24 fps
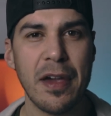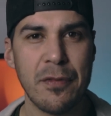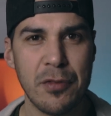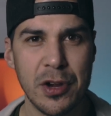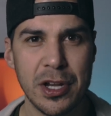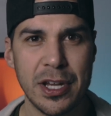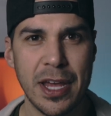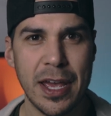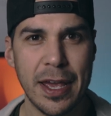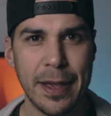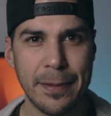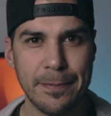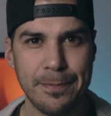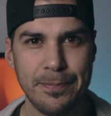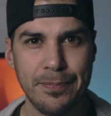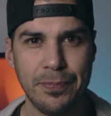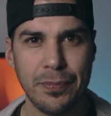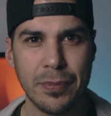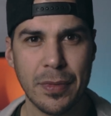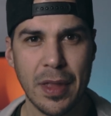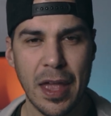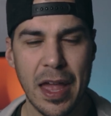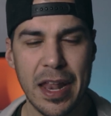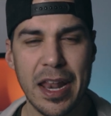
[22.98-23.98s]
every day,
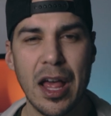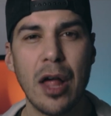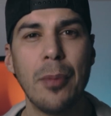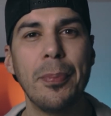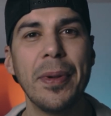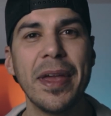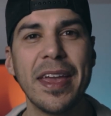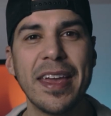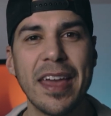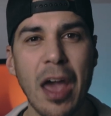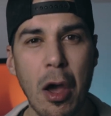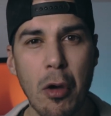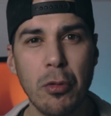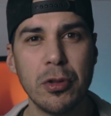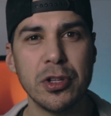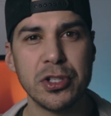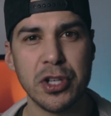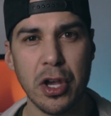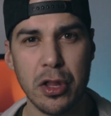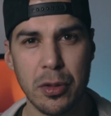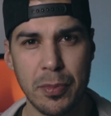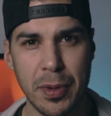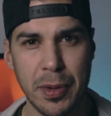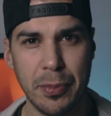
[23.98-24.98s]
and helping
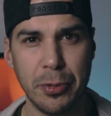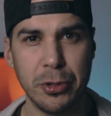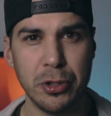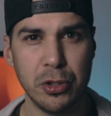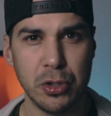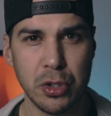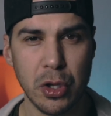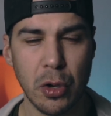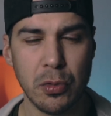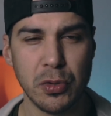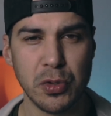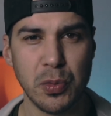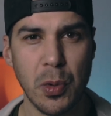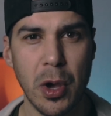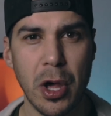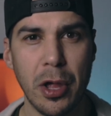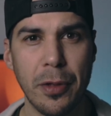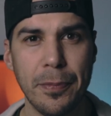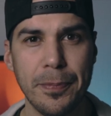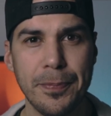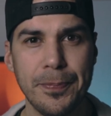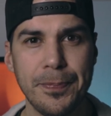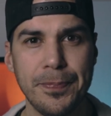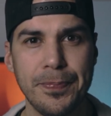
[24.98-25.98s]
countless other people do so as
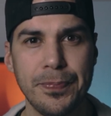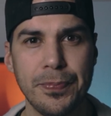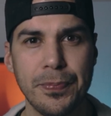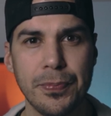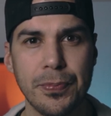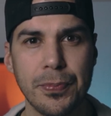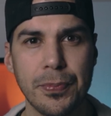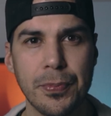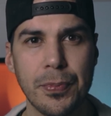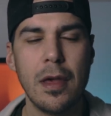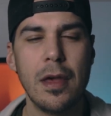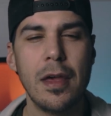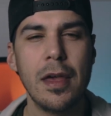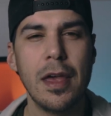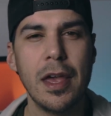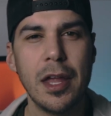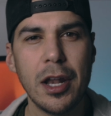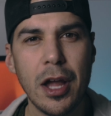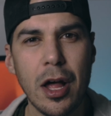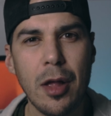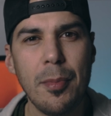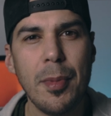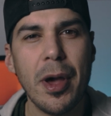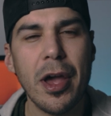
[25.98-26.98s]
well.
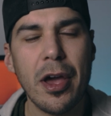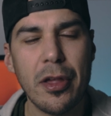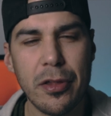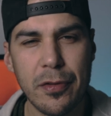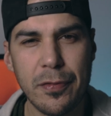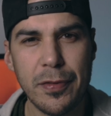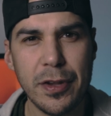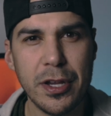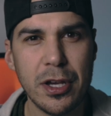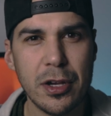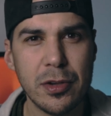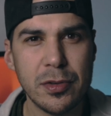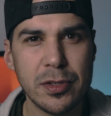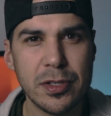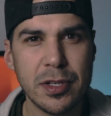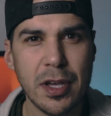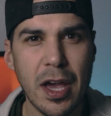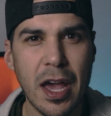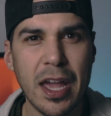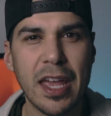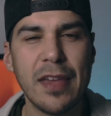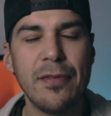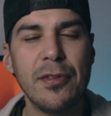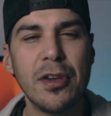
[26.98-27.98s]
In all my other videos,
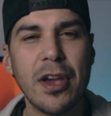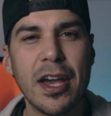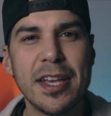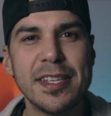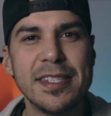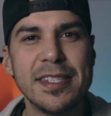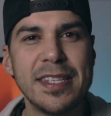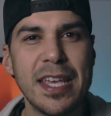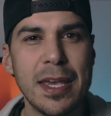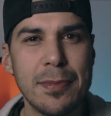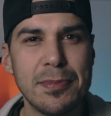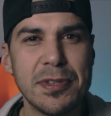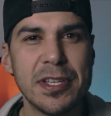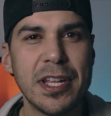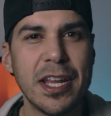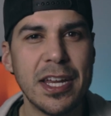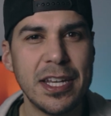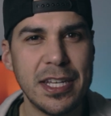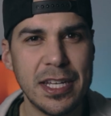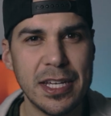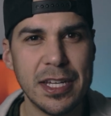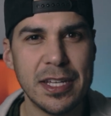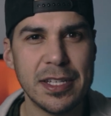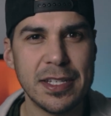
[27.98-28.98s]
I give you guys tips and
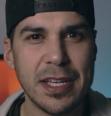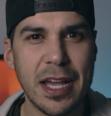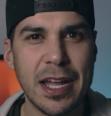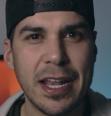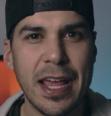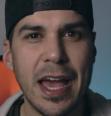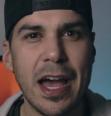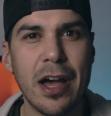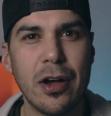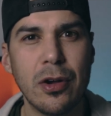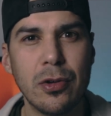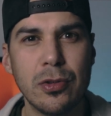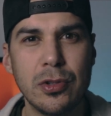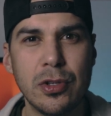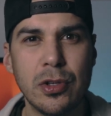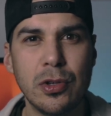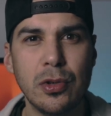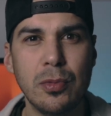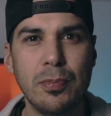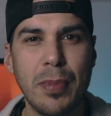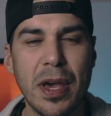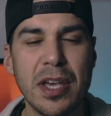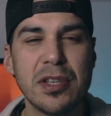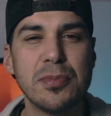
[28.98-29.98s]
ideas on how to
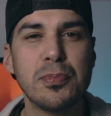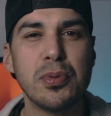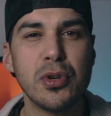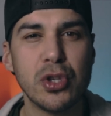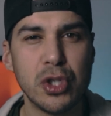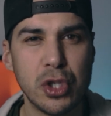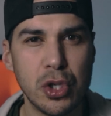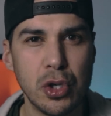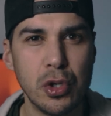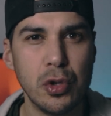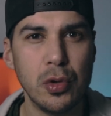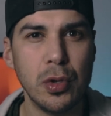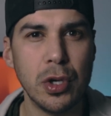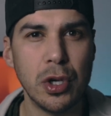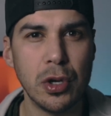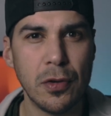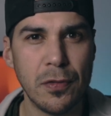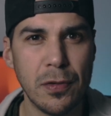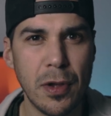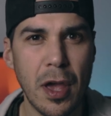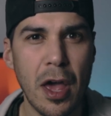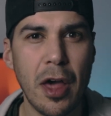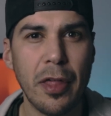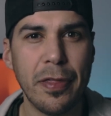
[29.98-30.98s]
best pursue your
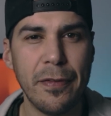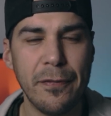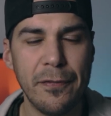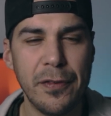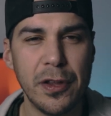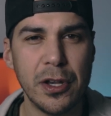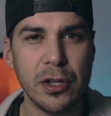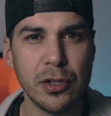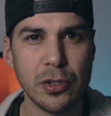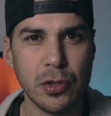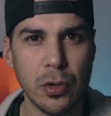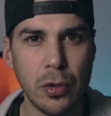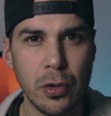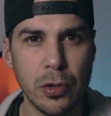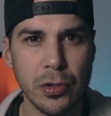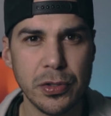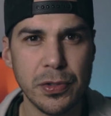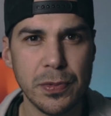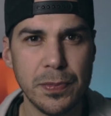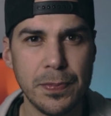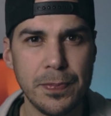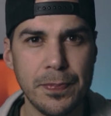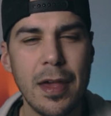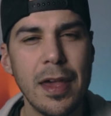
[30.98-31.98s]
health and fitness
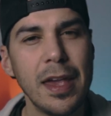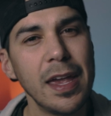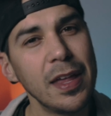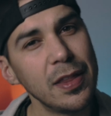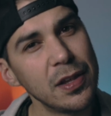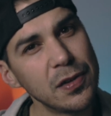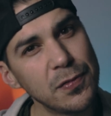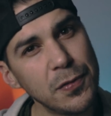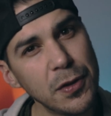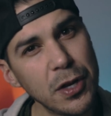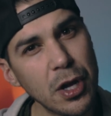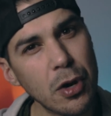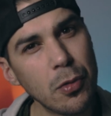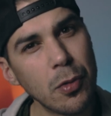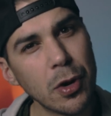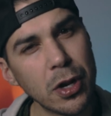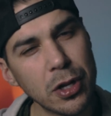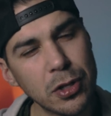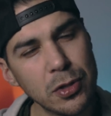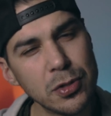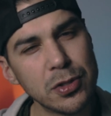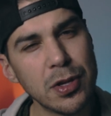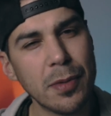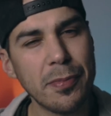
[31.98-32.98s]
goals. In this video, we're going
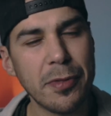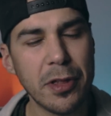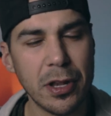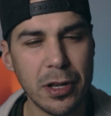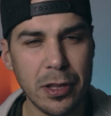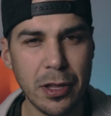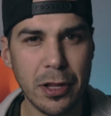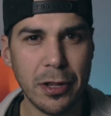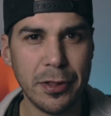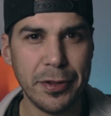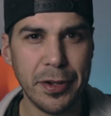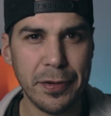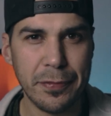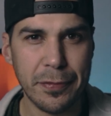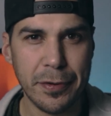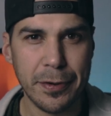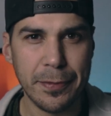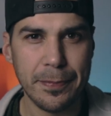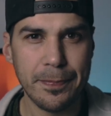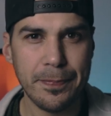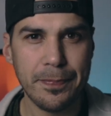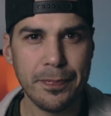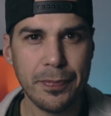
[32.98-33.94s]
to do something a little different.